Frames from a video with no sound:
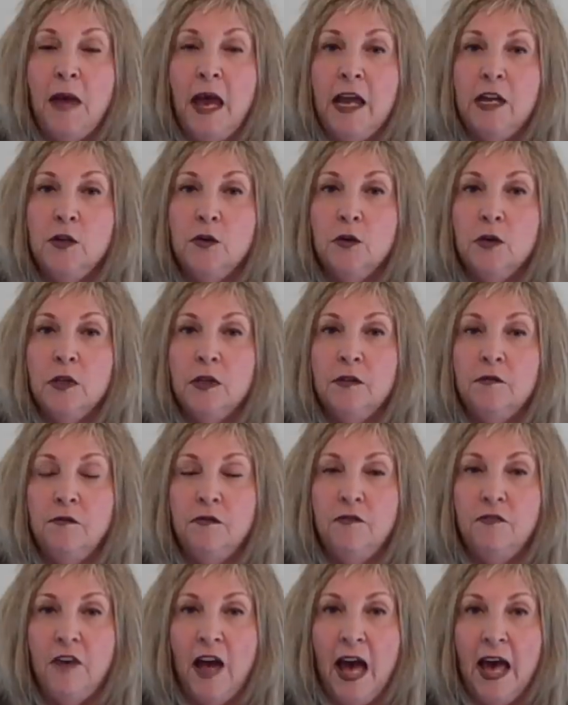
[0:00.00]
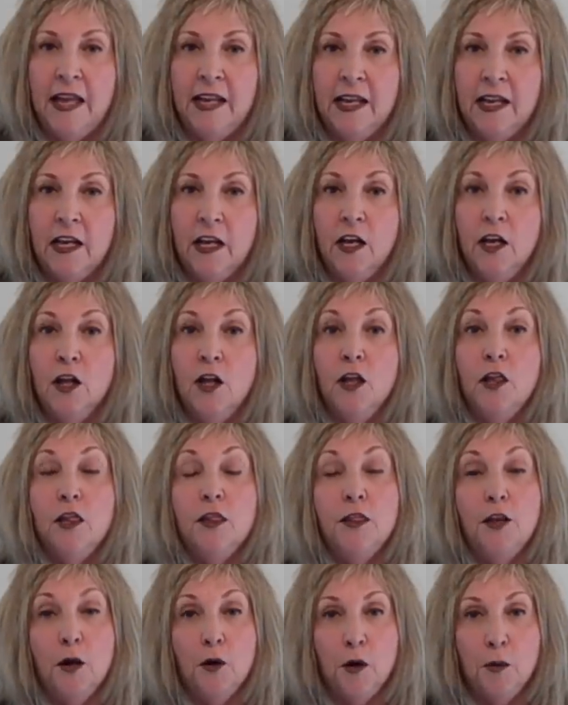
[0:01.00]
manual lymphatic
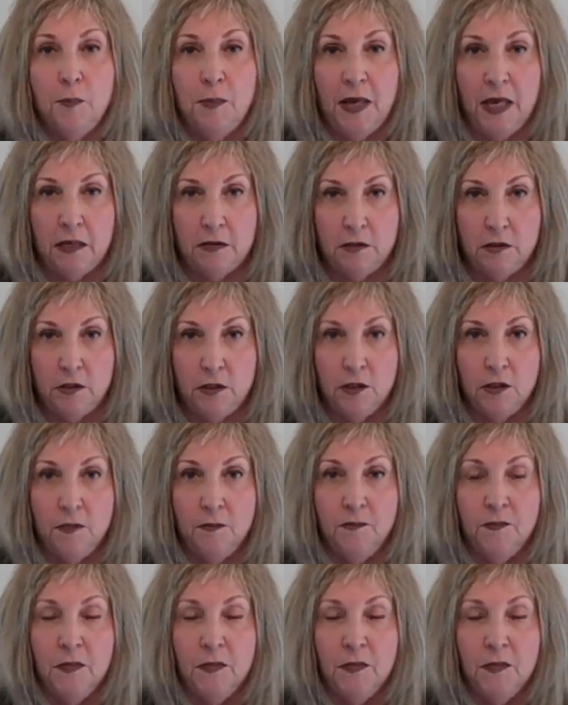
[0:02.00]
therapist?